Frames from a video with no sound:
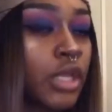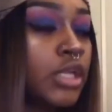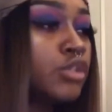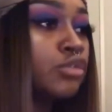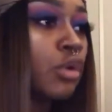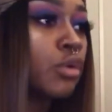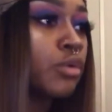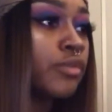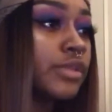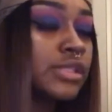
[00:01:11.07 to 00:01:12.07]
drove
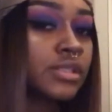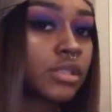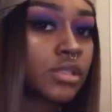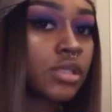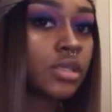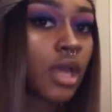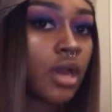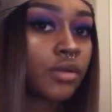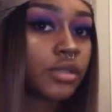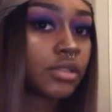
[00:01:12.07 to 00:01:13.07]
16
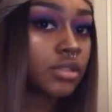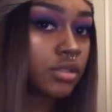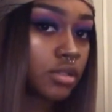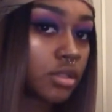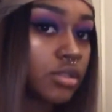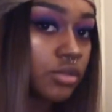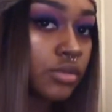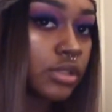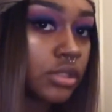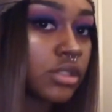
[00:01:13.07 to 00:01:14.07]
hours to
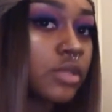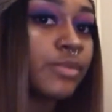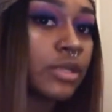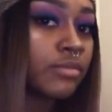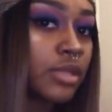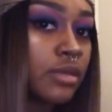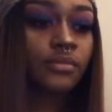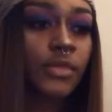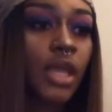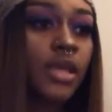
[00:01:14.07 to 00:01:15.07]
Houston just to pick me
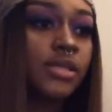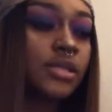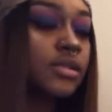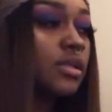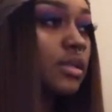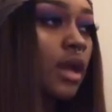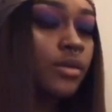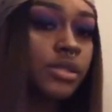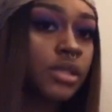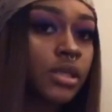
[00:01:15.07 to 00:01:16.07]
up. 16
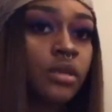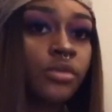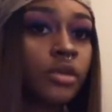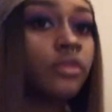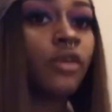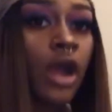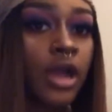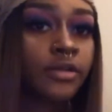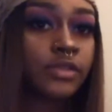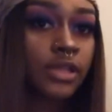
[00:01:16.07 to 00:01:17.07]
hours later, we
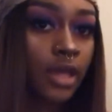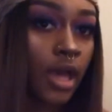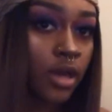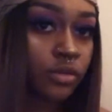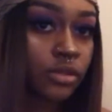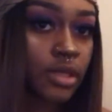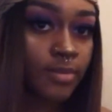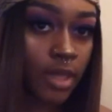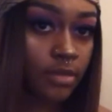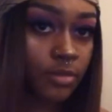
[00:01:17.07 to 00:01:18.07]
arrived to the house in
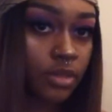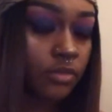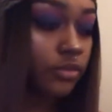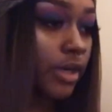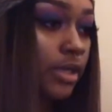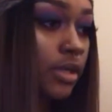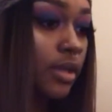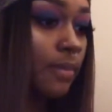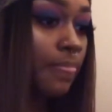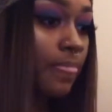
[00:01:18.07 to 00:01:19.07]
Miami, right?
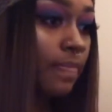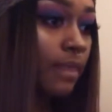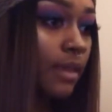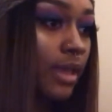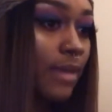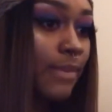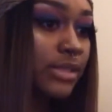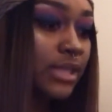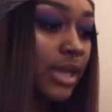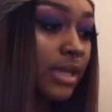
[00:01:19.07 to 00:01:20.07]
And my
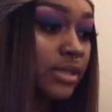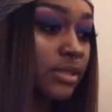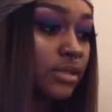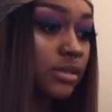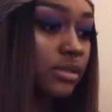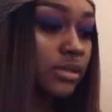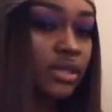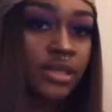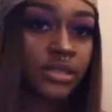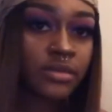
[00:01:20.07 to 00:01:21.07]
dad
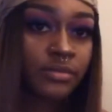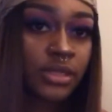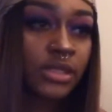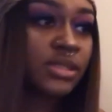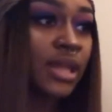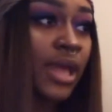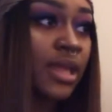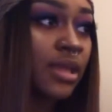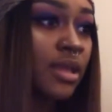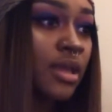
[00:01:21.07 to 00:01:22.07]
says to me, he's like,
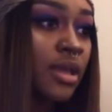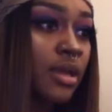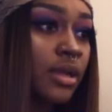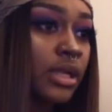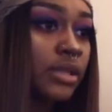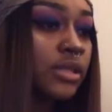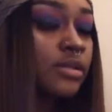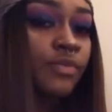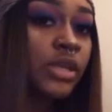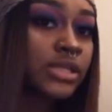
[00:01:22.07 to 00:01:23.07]
there's
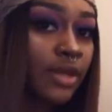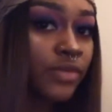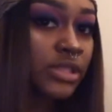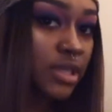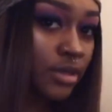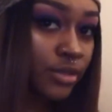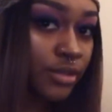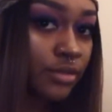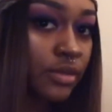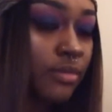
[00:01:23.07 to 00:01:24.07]
some things I have to tell you.
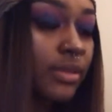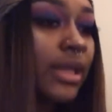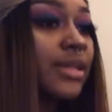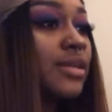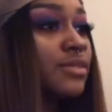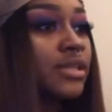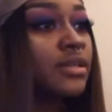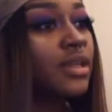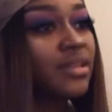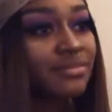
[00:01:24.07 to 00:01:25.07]
And I'm sitting here like,